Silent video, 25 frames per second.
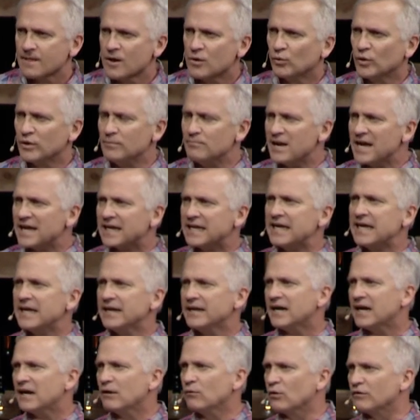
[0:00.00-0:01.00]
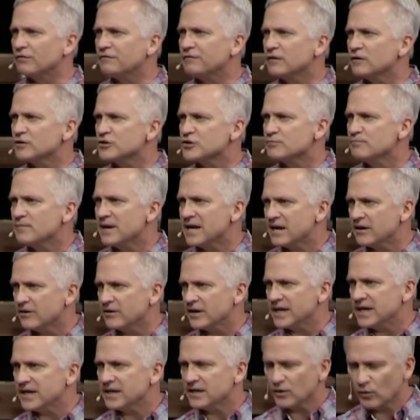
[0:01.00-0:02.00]
When Becky and I were first
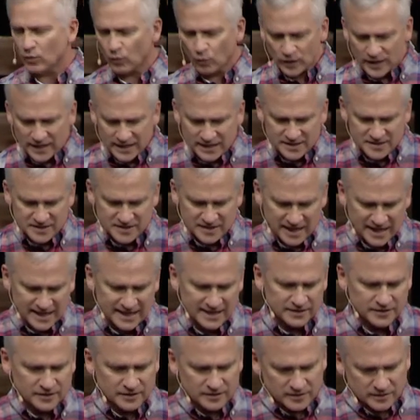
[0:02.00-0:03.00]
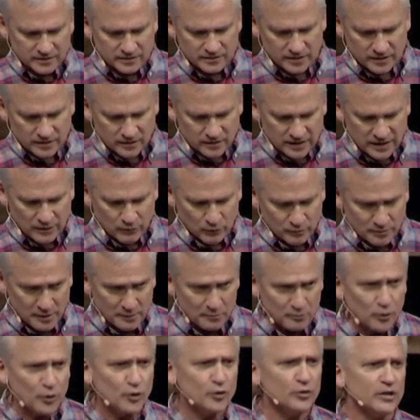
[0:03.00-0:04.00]
married, we decided that it would be
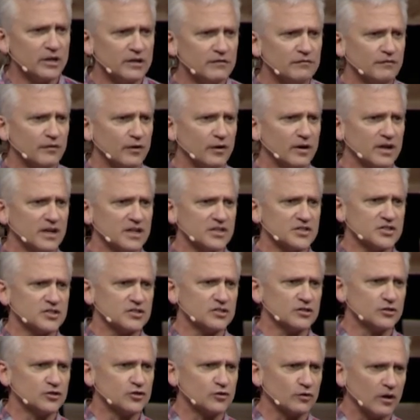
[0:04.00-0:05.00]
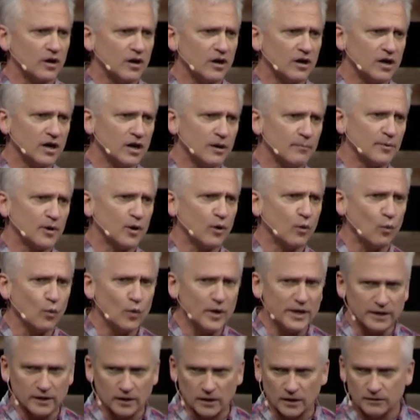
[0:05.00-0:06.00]
prudent for us to draw up a
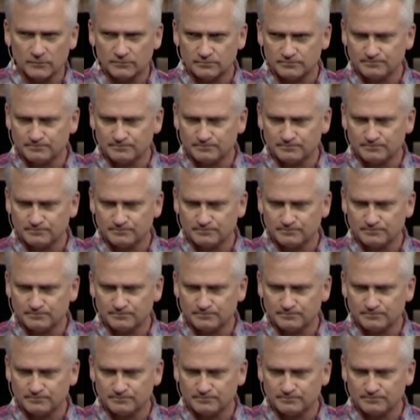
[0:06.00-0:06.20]
will.